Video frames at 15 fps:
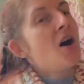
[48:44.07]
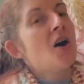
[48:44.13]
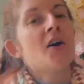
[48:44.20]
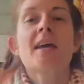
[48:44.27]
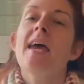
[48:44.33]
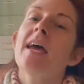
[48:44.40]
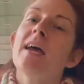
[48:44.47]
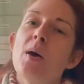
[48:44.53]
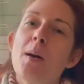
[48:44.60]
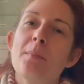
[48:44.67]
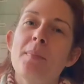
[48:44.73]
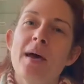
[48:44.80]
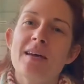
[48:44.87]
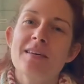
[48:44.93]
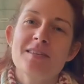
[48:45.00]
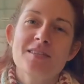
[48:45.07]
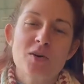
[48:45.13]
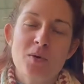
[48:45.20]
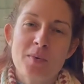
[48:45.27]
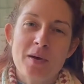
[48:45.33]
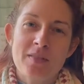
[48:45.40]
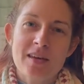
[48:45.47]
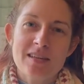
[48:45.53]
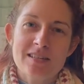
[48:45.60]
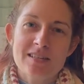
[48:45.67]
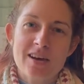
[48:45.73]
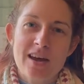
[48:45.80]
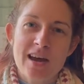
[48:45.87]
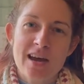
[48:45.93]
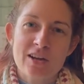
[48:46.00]
Okay, I'm back. Sorry about that.
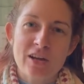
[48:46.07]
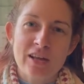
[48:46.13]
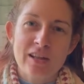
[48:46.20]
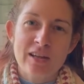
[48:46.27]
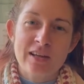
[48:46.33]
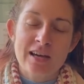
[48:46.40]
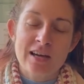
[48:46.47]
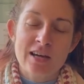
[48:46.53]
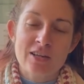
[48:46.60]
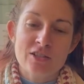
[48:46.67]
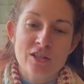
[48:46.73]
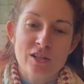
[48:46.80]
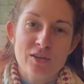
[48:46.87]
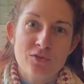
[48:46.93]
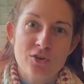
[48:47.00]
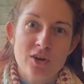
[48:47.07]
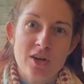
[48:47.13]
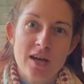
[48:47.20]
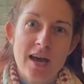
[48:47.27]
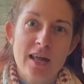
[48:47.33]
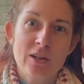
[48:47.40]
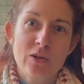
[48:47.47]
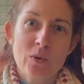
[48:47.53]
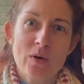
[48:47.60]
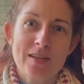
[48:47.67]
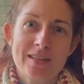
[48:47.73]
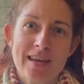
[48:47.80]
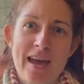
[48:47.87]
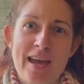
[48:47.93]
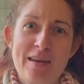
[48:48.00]
I had a delivery and look
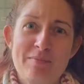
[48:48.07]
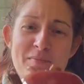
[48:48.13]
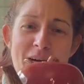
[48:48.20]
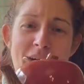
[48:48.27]
what came.